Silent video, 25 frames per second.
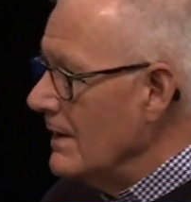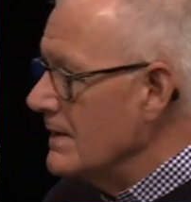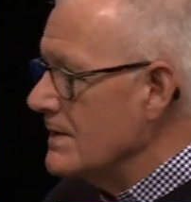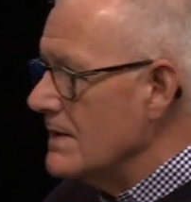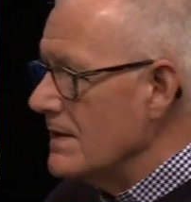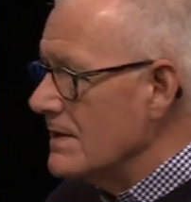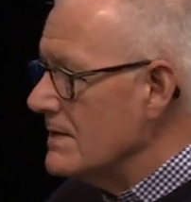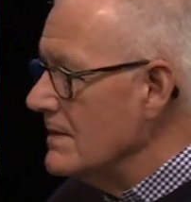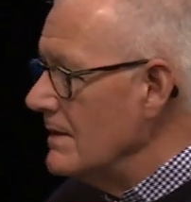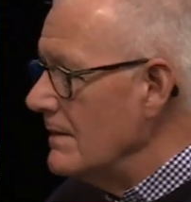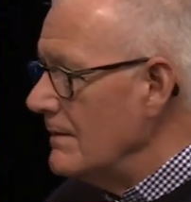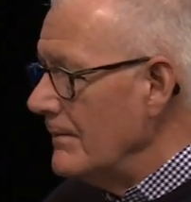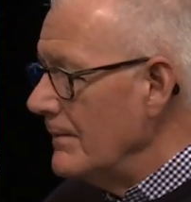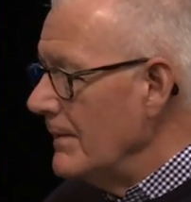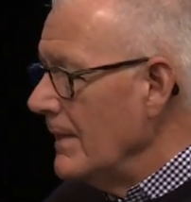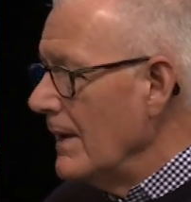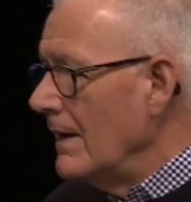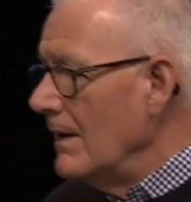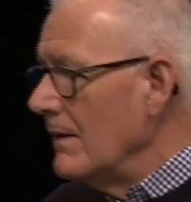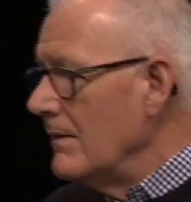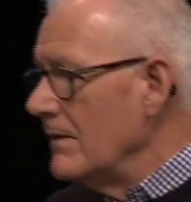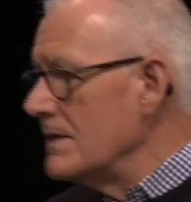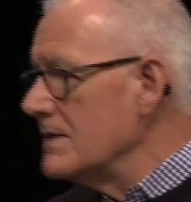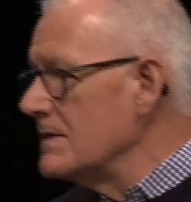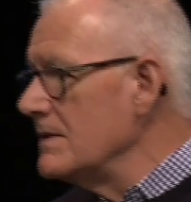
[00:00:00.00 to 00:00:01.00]
This is,
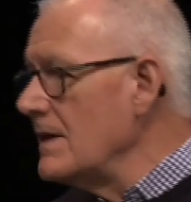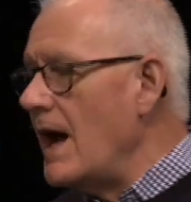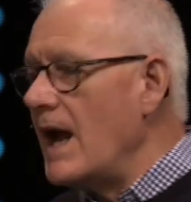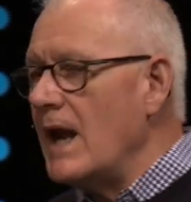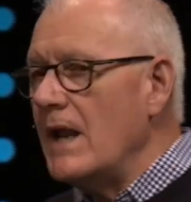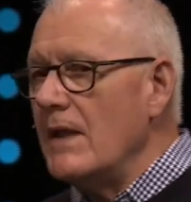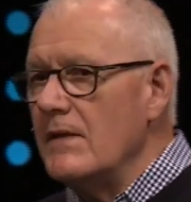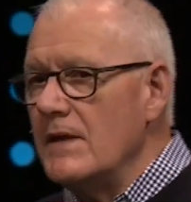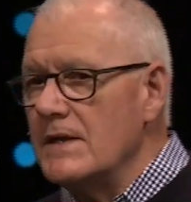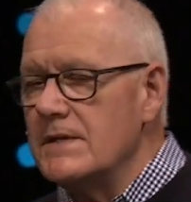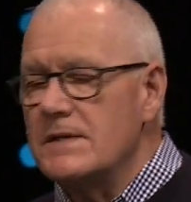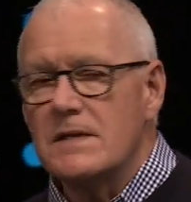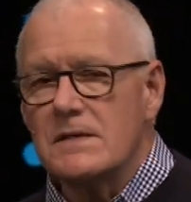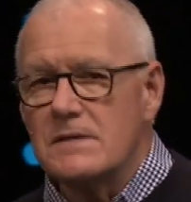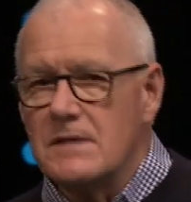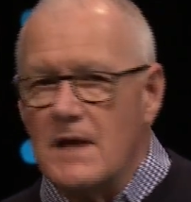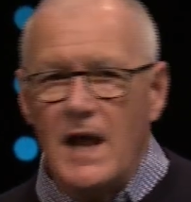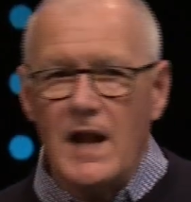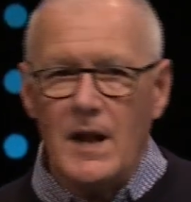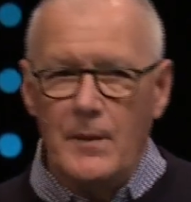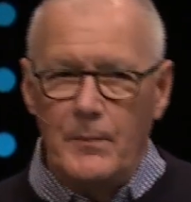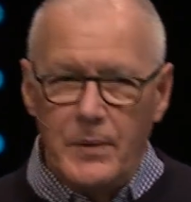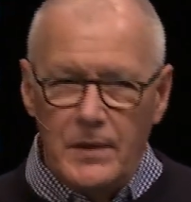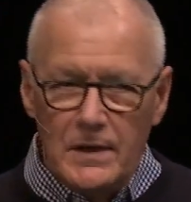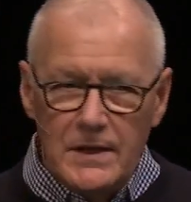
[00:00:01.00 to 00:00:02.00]
this, is not, this is
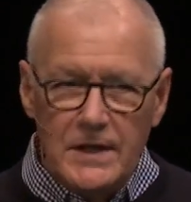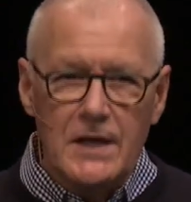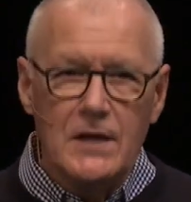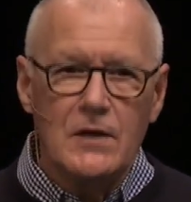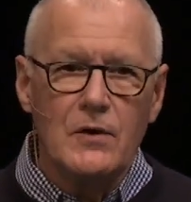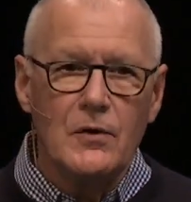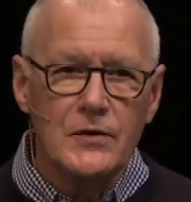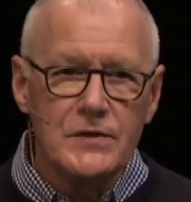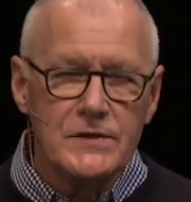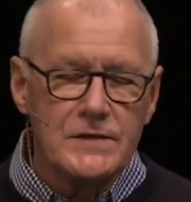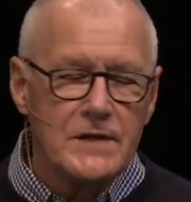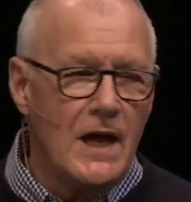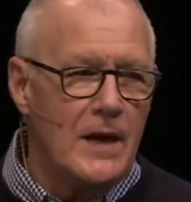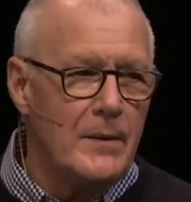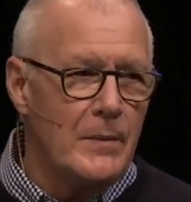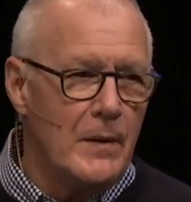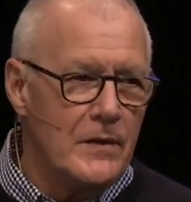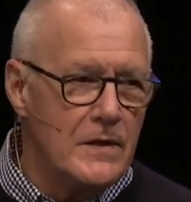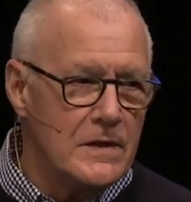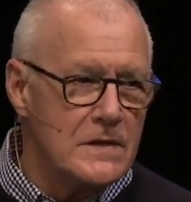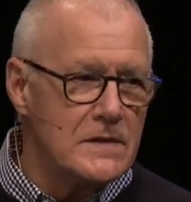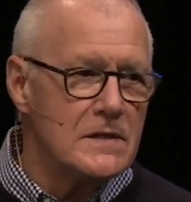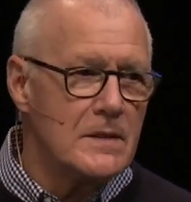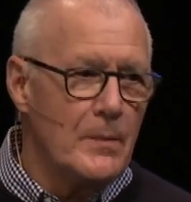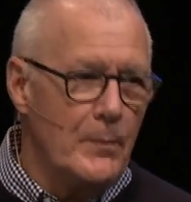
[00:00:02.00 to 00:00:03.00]
not a political
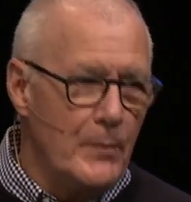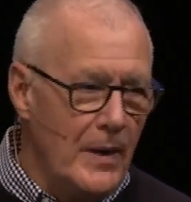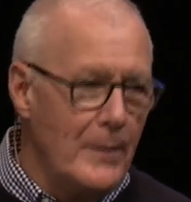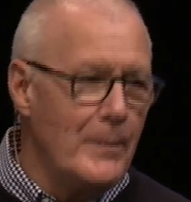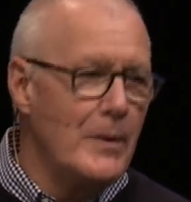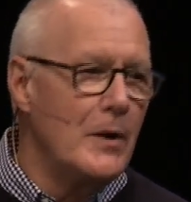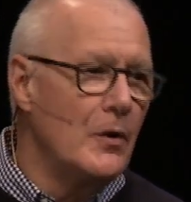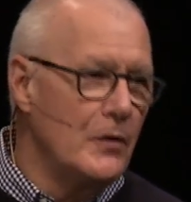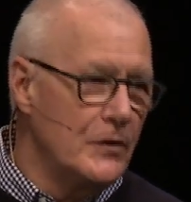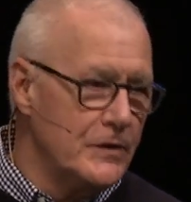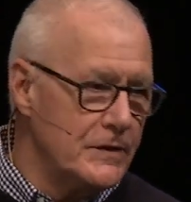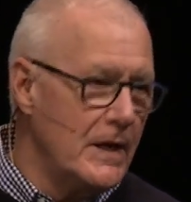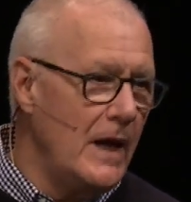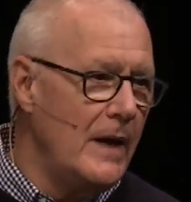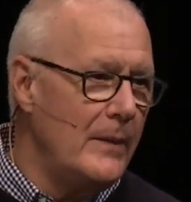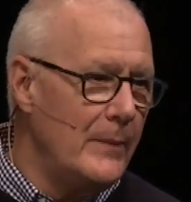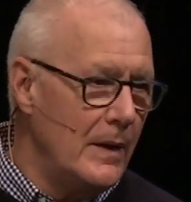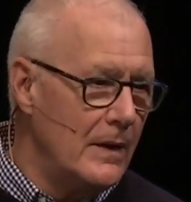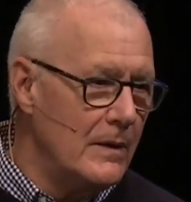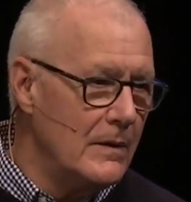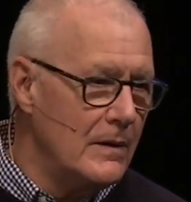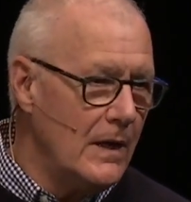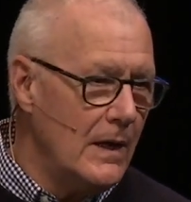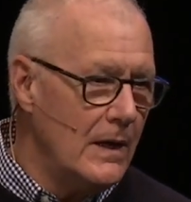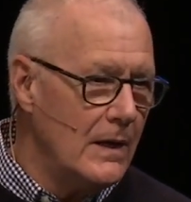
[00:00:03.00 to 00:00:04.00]
statement, this is a biblical
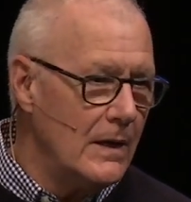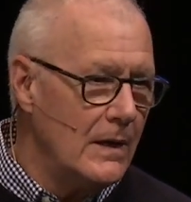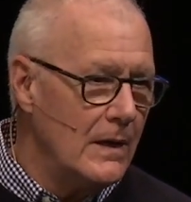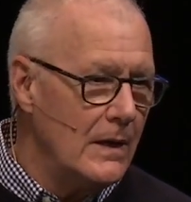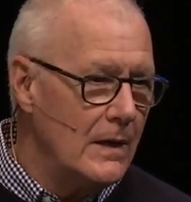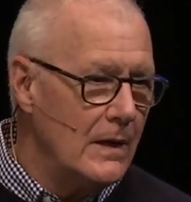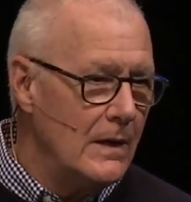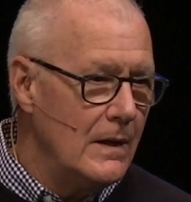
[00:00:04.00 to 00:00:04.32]
statement, okay?